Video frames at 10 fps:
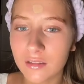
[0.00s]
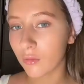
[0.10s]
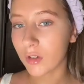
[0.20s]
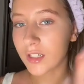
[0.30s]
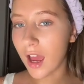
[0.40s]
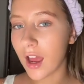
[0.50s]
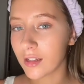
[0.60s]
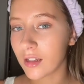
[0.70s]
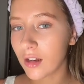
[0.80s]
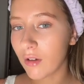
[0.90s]
We're done.
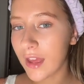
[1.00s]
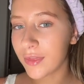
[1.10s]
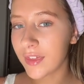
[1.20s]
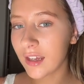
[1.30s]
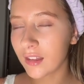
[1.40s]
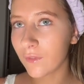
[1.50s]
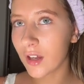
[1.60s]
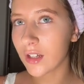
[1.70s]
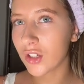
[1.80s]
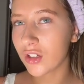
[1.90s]
You know, I think the
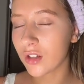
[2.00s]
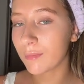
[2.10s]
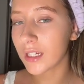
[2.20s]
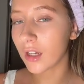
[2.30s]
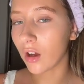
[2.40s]
foundation could be